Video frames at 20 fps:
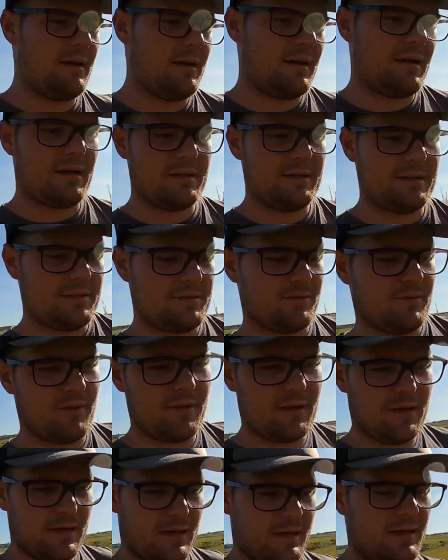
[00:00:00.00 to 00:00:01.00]
catches for the
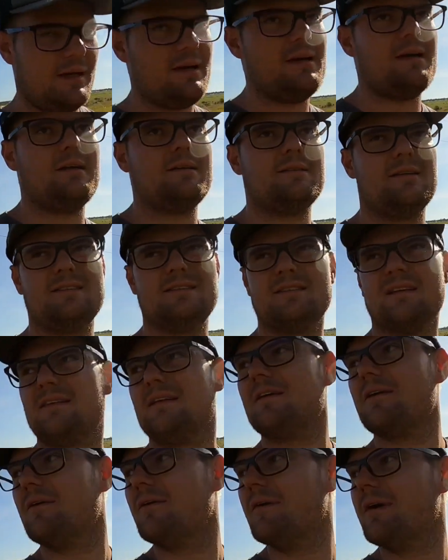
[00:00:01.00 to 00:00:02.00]
day, so there's
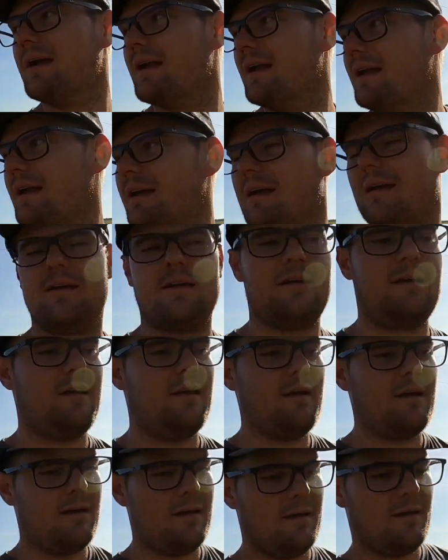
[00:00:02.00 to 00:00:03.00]
nothing really,
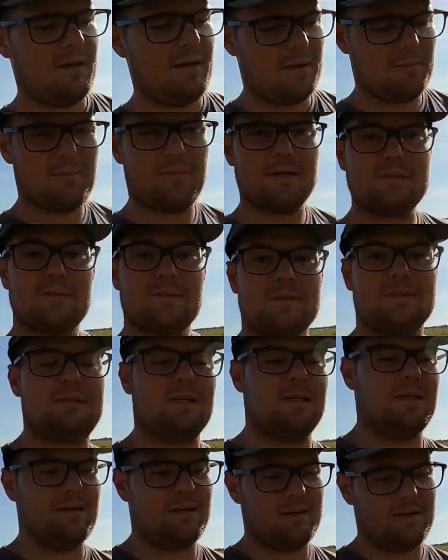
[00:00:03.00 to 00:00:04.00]
but we'll
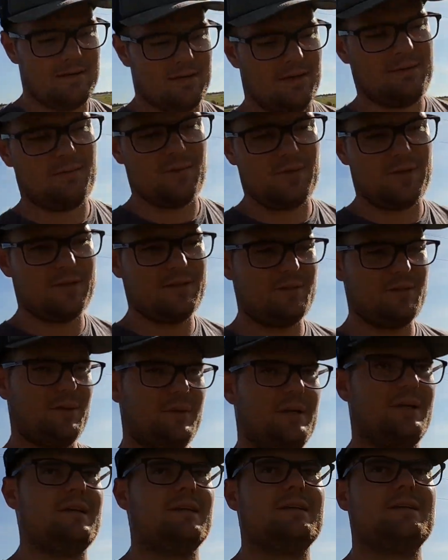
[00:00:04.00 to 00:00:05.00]
see. We're
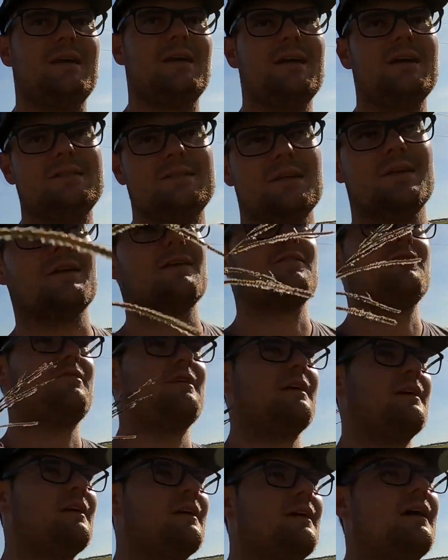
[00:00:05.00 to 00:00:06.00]
enjoying it. It's a lot of
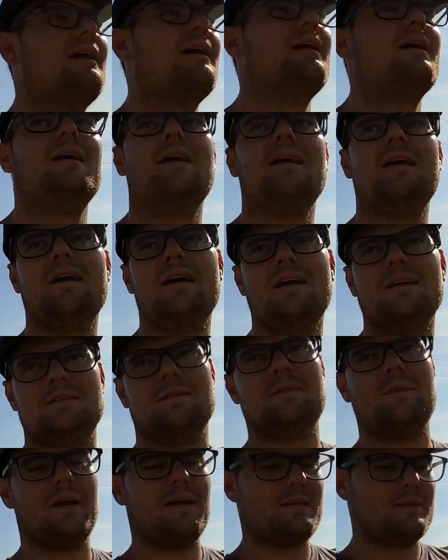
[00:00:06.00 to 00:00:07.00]
fun to
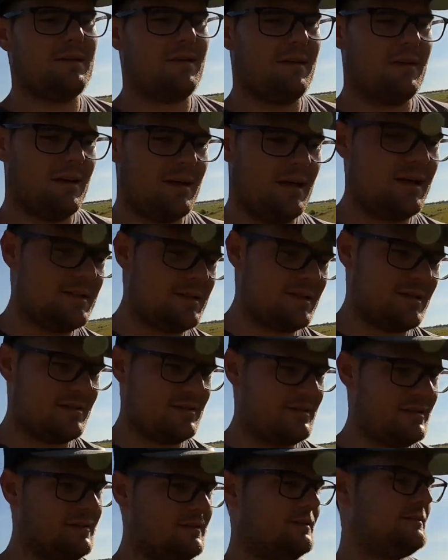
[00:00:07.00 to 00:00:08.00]
be out in the nature,
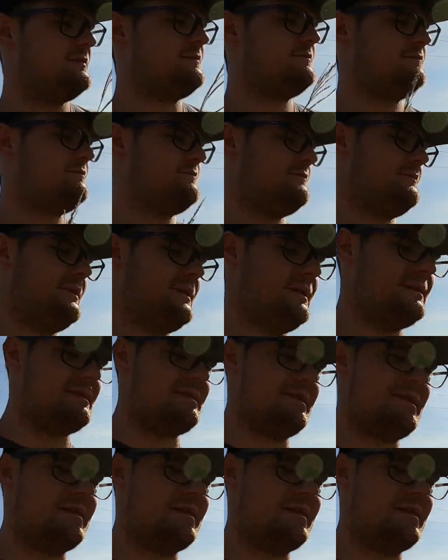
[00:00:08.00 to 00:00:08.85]
but